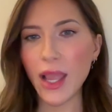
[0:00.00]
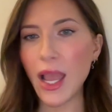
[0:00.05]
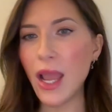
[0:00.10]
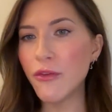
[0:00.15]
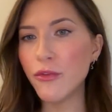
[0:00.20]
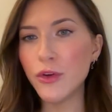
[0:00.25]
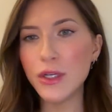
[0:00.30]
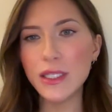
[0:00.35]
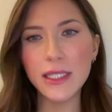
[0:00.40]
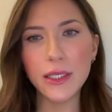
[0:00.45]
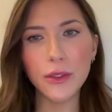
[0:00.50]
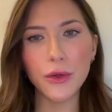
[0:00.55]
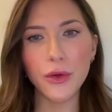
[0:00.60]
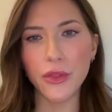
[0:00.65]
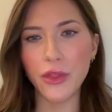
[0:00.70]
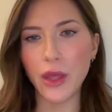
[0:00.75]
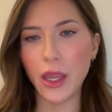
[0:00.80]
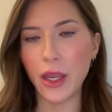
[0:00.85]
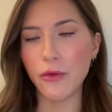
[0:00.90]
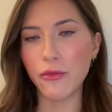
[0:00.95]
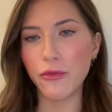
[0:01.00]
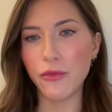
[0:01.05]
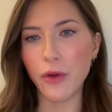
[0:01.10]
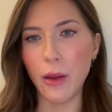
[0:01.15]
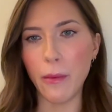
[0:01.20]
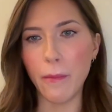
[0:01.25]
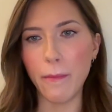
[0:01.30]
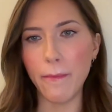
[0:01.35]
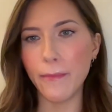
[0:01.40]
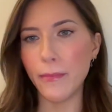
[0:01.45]
every single thing
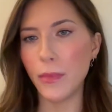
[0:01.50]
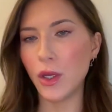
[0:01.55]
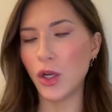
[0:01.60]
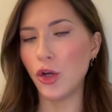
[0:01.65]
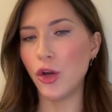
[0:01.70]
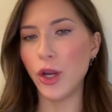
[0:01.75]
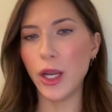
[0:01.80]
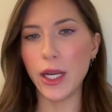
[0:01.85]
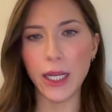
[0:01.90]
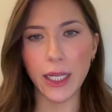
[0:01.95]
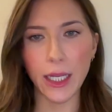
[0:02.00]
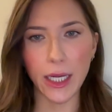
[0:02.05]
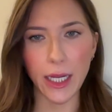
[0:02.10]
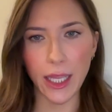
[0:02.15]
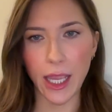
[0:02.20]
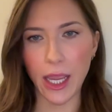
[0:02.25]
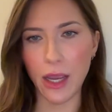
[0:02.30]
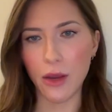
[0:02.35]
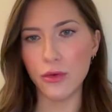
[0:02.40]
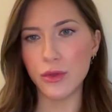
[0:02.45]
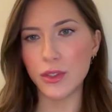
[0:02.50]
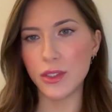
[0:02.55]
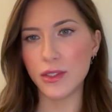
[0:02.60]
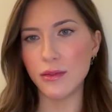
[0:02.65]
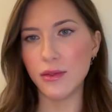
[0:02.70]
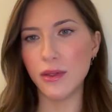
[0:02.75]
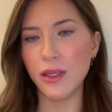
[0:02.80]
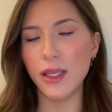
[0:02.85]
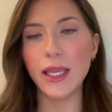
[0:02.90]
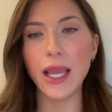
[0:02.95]
from creating an account,
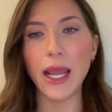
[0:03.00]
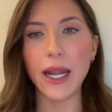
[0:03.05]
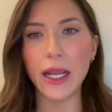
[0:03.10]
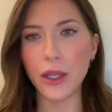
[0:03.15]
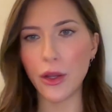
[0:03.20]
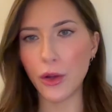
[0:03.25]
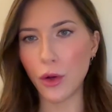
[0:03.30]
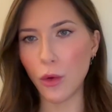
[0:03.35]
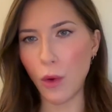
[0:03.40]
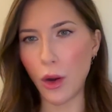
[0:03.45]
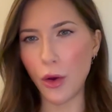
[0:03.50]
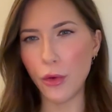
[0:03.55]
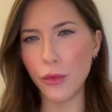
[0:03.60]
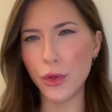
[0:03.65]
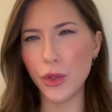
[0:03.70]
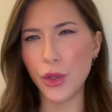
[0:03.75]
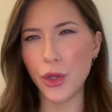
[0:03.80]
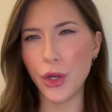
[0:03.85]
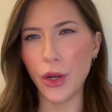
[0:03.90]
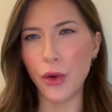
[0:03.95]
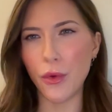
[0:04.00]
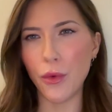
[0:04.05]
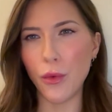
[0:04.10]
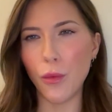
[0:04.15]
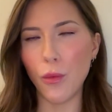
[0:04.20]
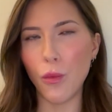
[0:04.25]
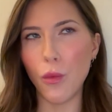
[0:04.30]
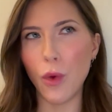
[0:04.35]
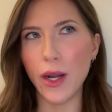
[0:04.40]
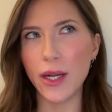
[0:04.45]
getting a quote,
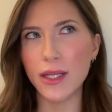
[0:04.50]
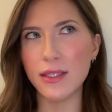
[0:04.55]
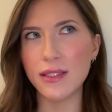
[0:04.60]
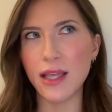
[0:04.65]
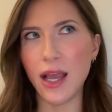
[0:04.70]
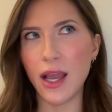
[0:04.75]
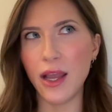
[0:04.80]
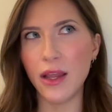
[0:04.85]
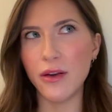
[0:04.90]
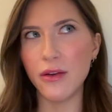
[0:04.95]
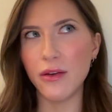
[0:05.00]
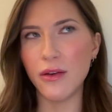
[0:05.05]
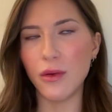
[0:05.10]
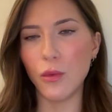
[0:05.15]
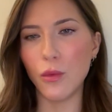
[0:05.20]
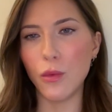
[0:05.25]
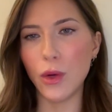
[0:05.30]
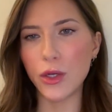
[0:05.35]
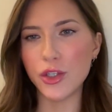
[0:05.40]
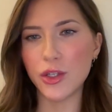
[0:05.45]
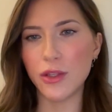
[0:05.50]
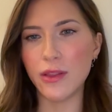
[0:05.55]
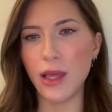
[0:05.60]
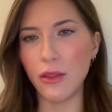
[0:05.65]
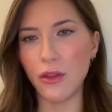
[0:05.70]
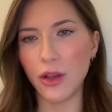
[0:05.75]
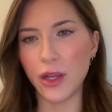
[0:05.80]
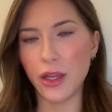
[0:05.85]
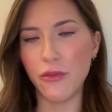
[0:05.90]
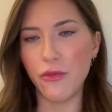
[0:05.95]
what is that? What should
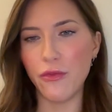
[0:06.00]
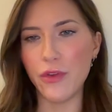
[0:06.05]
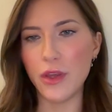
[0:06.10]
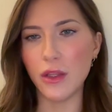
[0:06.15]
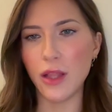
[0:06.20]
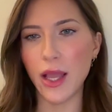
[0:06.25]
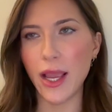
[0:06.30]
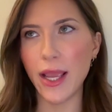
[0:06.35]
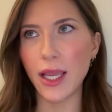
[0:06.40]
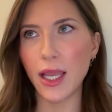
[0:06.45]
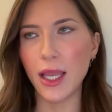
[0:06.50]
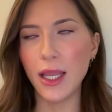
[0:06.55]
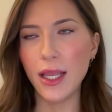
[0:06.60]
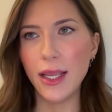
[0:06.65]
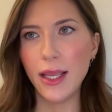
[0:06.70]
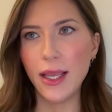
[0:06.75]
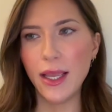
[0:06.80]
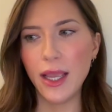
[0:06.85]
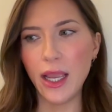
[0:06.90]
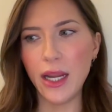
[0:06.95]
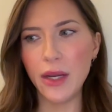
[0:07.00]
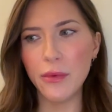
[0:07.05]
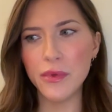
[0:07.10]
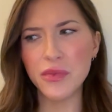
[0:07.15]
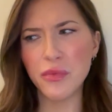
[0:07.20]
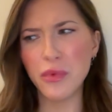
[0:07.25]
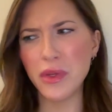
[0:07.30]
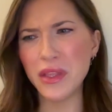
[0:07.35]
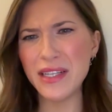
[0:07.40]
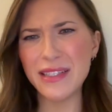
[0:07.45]
that look and feel like? And it
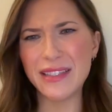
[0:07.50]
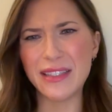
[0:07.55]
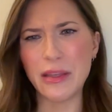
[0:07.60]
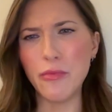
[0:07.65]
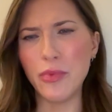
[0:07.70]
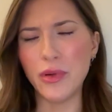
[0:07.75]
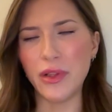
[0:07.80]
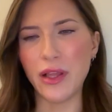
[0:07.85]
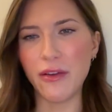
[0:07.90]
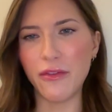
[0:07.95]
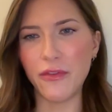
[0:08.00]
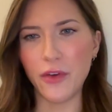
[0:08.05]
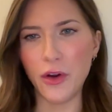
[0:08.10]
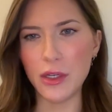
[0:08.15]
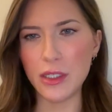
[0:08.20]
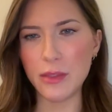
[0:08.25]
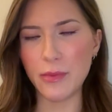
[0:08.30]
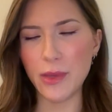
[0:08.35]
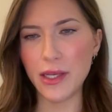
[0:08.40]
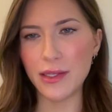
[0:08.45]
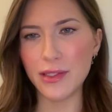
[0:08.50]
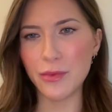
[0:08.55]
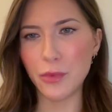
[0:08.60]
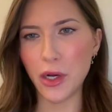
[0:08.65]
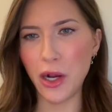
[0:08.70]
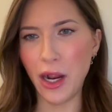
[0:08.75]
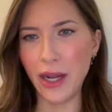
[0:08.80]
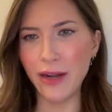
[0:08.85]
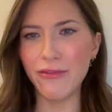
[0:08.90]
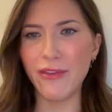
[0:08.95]
was really simple at first because we're
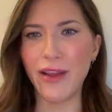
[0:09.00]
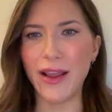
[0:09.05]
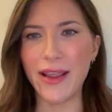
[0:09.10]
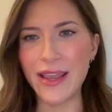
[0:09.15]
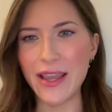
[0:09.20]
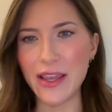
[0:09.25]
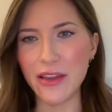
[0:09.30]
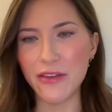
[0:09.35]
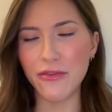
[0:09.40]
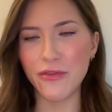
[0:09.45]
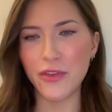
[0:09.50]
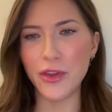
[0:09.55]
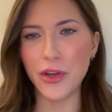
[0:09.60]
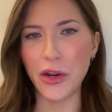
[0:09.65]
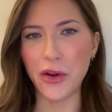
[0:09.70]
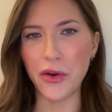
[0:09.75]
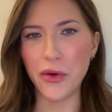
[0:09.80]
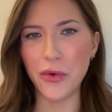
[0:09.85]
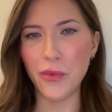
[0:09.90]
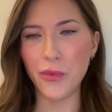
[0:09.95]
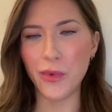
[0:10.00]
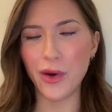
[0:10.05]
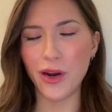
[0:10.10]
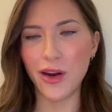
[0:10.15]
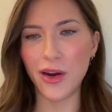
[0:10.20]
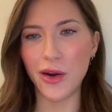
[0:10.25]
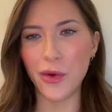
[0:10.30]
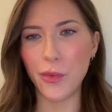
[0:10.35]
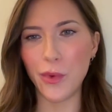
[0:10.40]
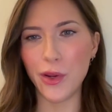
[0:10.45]
kind of naive,
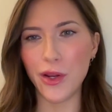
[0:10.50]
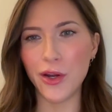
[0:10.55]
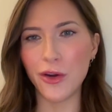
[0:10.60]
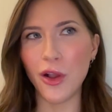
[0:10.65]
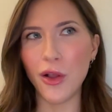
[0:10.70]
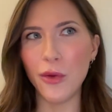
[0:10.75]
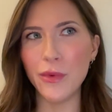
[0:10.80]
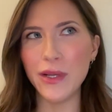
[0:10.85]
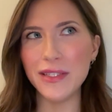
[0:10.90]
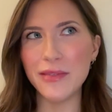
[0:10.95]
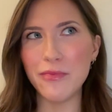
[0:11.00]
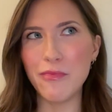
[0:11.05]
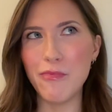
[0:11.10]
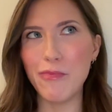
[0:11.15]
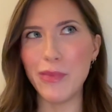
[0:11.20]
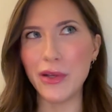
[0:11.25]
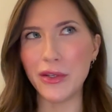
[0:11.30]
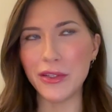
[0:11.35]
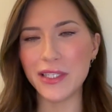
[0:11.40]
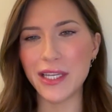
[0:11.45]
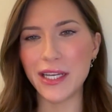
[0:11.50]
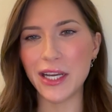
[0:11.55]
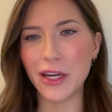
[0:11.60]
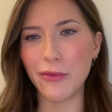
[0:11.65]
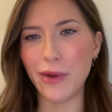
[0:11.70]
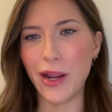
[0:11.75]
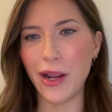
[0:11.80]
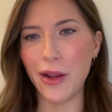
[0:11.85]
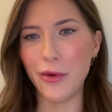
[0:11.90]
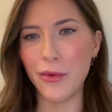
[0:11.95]
you're always building
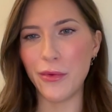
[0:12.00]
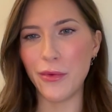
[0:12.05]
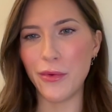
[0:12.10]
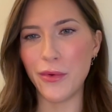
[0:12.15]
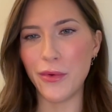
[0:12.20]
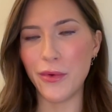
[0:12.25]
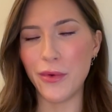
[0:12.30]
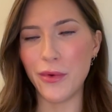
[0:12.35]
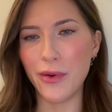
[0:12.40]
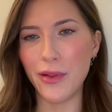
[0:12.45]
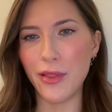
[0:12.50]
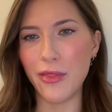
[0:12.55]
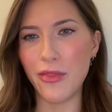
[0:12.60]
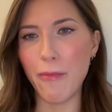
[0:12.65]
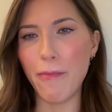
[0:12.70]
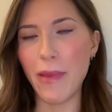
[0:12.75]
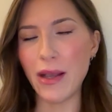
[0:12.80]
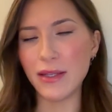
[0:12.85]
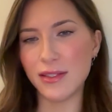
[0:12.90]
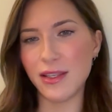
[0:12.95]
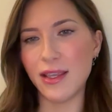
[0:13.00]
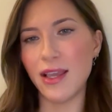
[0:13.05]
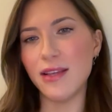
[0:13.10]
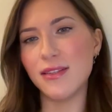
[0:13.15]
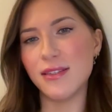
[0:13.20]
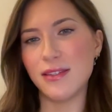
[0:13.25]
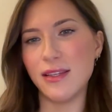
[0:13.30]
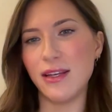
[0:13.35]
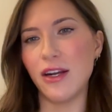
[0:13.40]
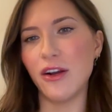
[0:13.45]
around the best
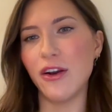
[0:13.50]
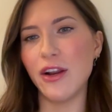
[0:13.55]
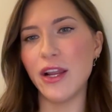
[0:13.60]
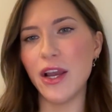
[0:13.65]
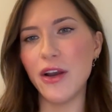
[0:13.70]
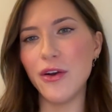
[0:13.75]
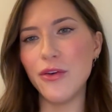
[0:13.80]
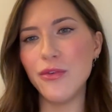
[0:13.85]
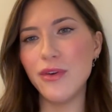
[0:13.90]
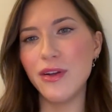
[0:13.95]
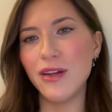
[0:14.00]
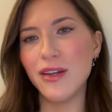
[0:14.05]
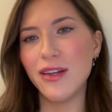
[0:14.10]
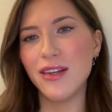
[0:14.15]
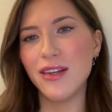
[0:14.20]
case scenario.